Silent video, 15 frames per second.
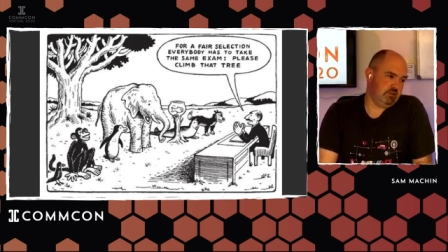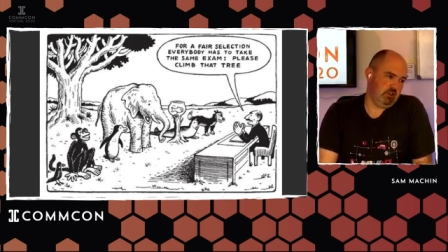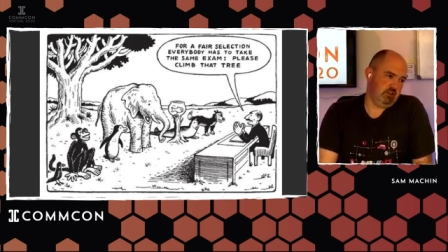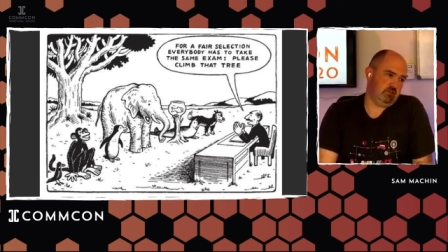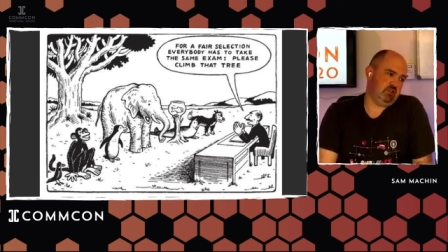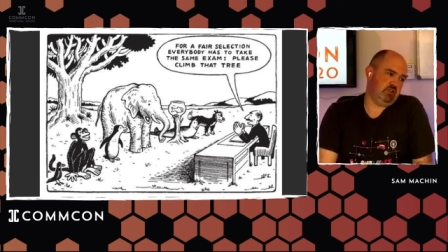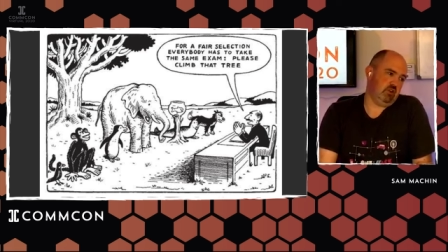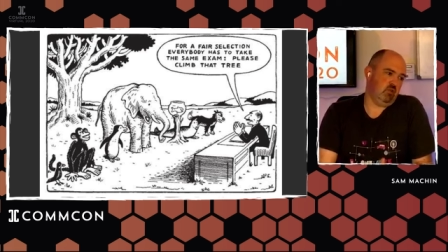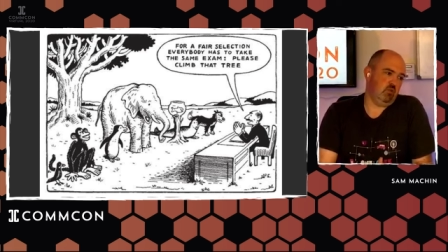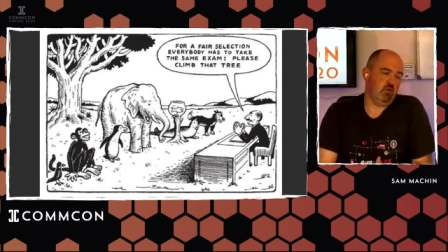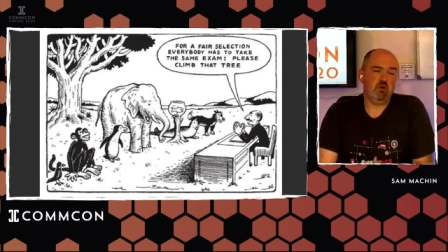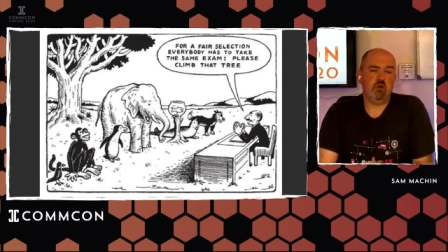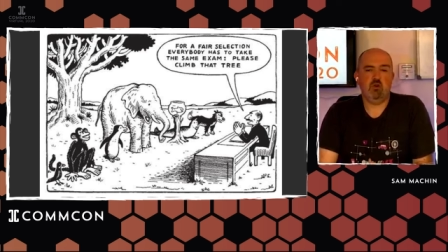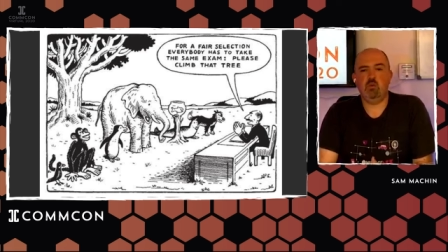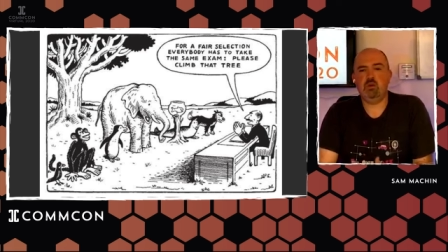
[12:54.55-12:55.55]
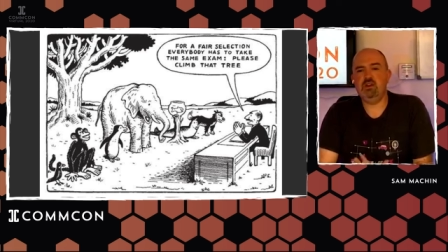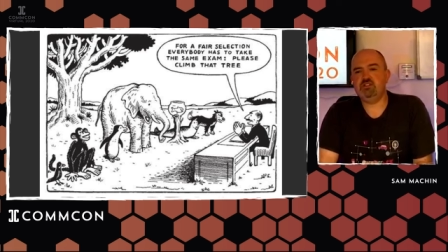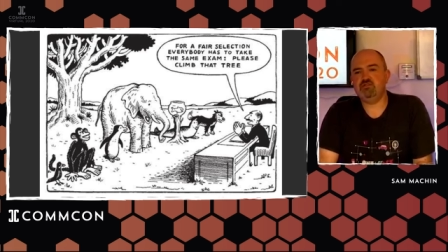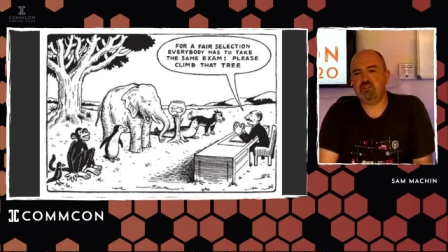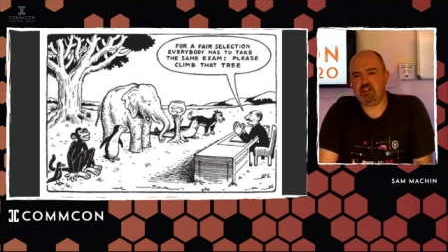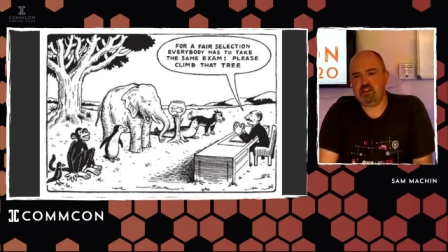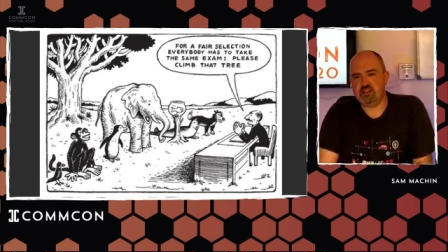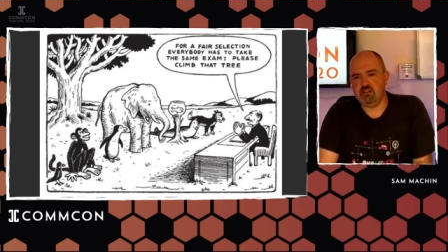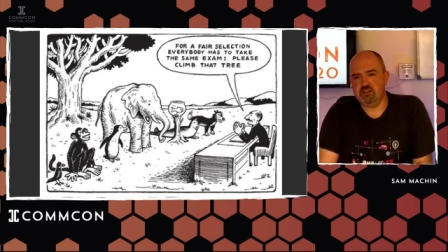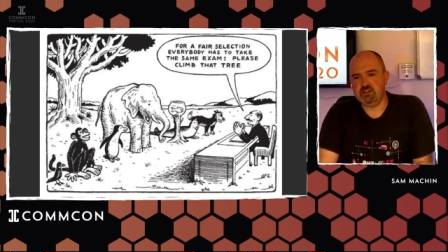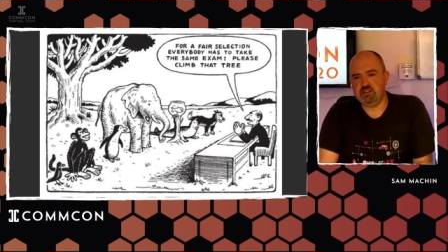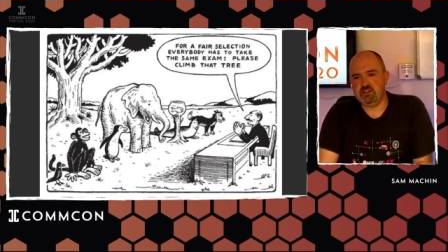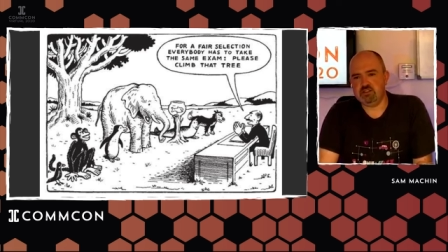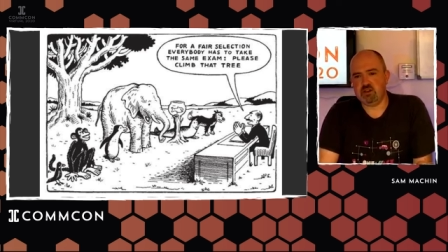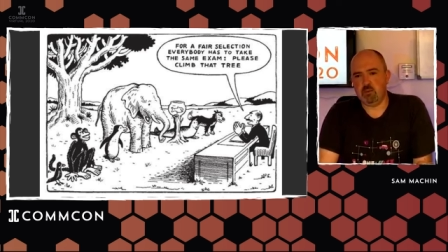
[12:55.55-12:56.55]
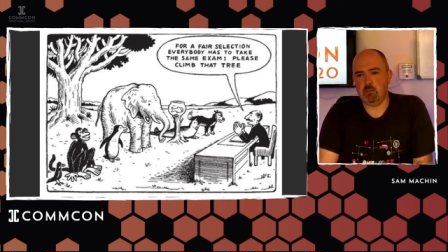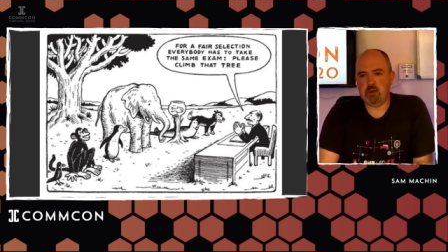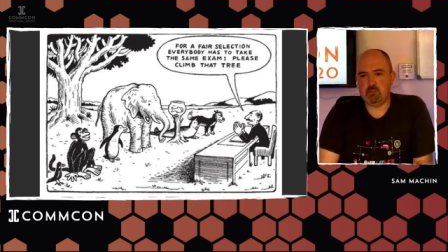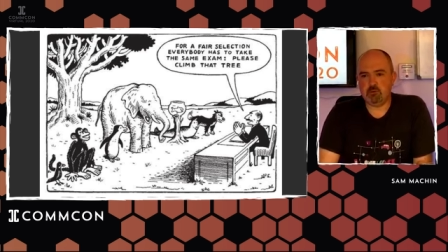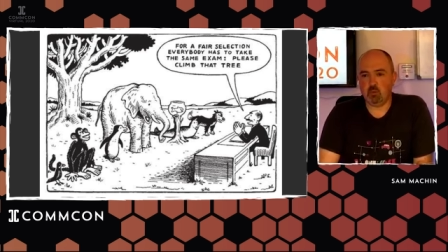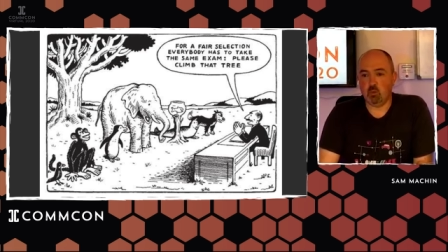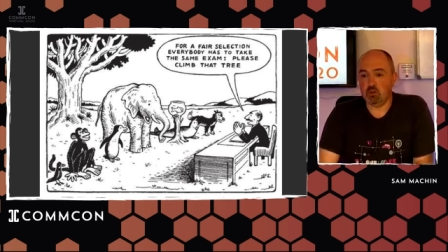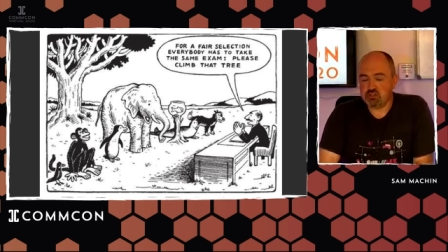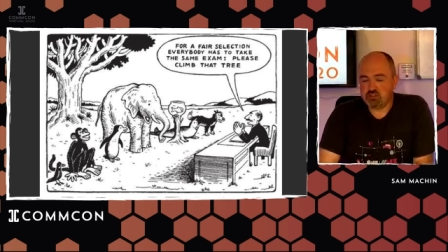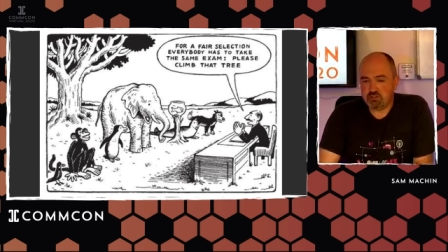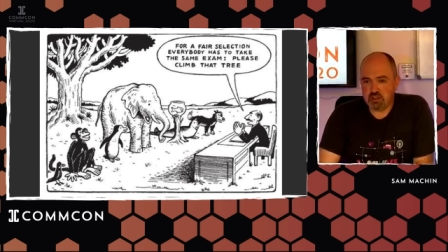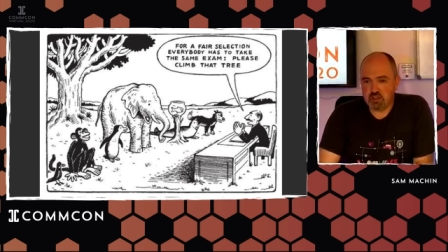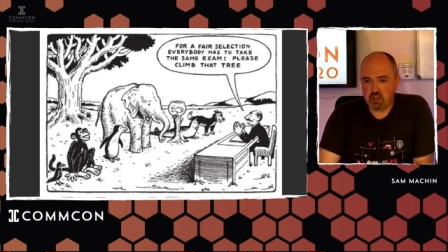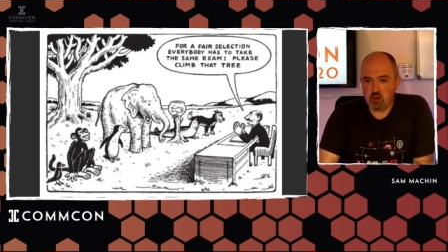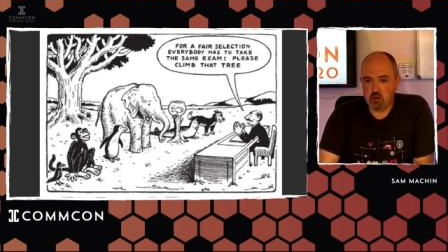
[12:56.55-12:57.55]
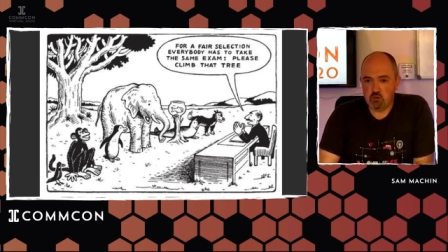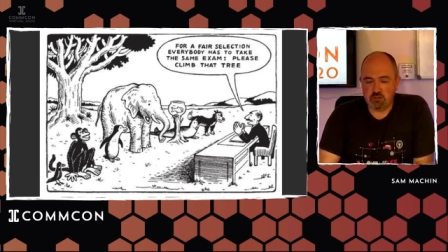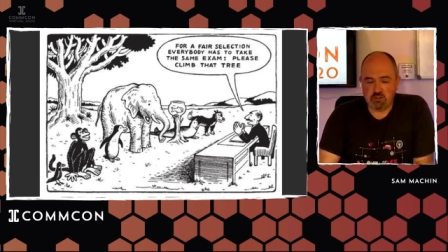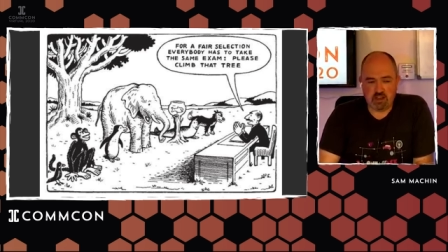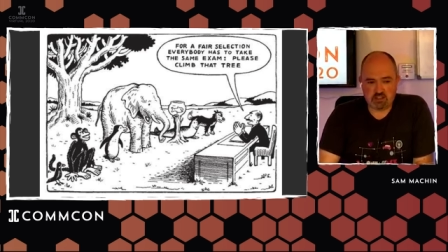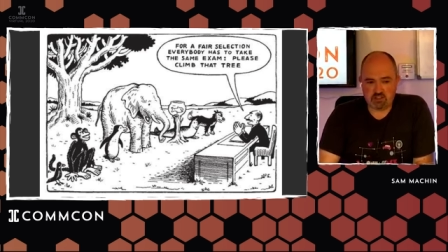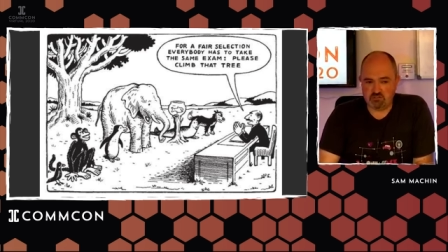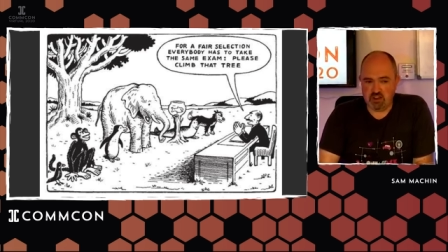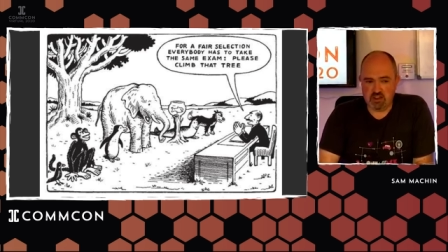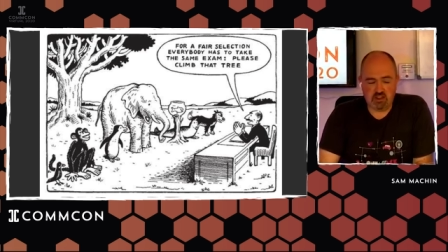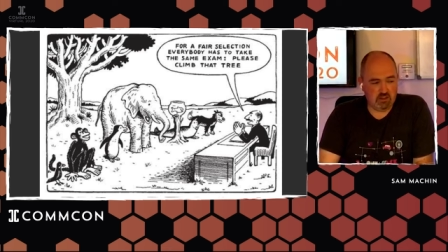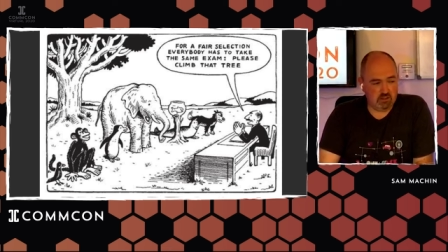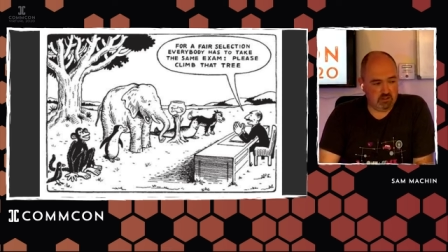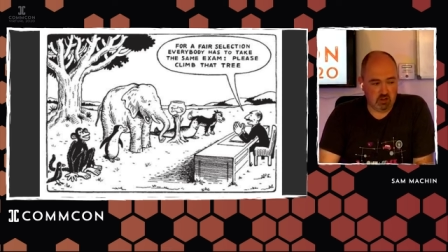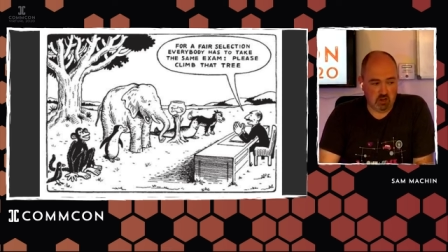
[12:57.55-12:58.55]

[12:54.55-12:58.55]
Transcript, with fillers: you know, so we need to recognize that some people want to write code, and that's great.